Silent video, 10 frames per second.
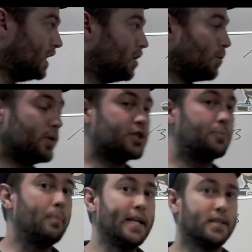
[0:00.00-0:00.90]
Which
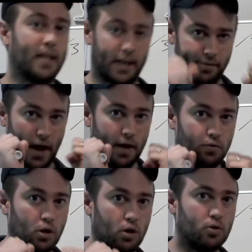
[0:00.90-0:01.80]
means that if I
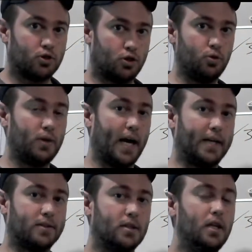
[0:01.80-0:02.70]
roll 2
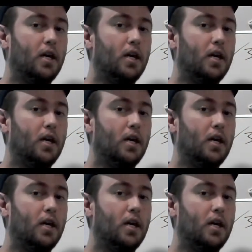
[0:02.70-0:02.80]
dice,